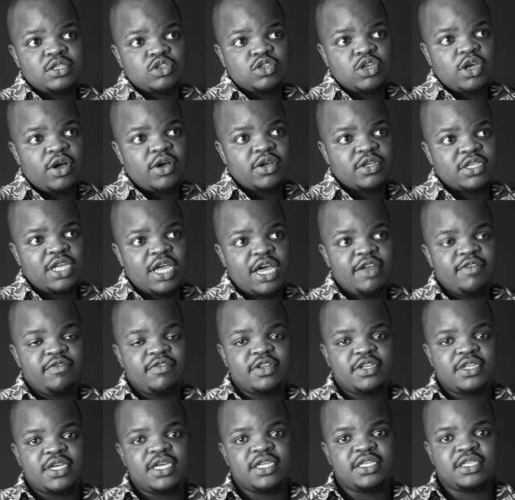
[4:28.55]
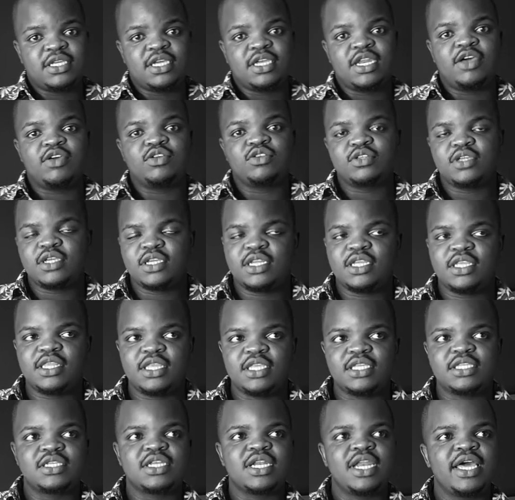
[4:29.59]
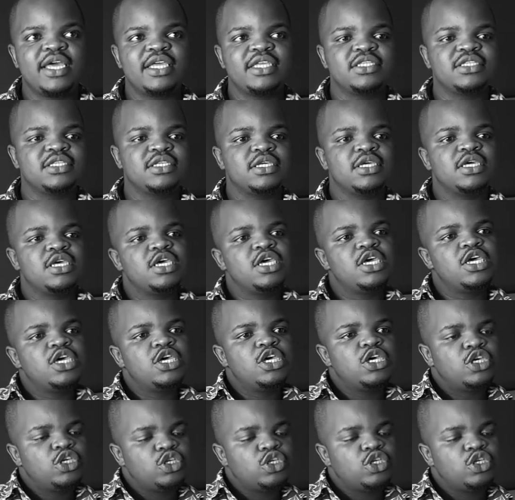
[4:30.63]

So I was advertising and I was getting these clients. Yeah.